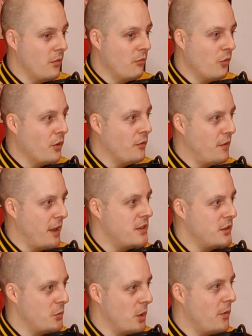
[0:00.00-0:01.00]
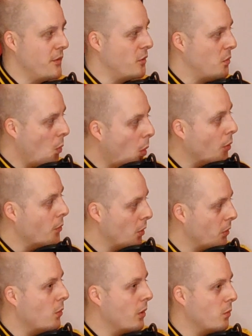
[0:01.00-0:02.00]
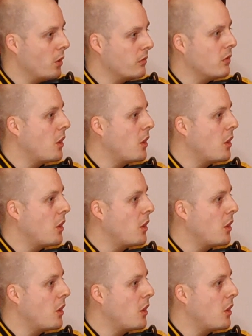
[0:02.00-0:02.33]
run of fixtures where we've just won, won, won, won,